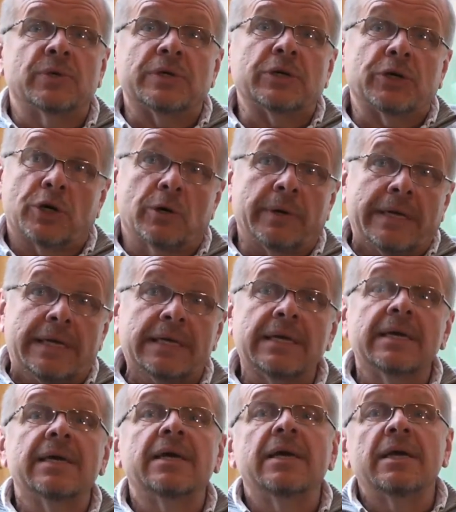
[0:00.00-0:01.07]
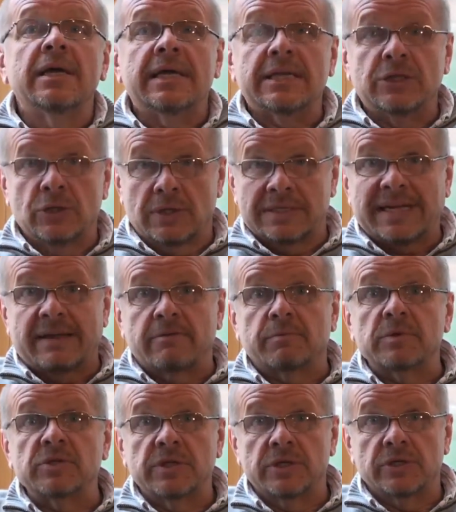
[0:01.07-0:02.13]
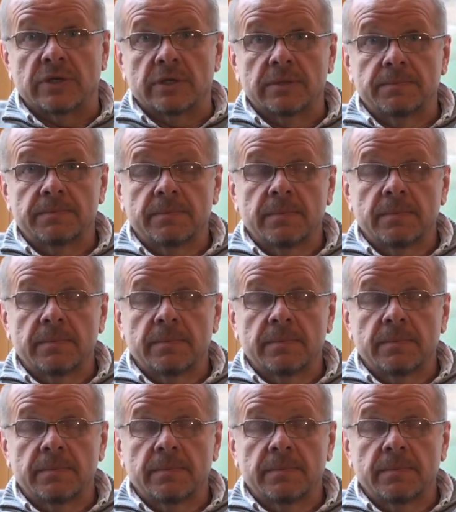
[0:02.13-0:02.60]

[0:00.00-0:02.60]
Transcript: you're incurring until the time of procedure.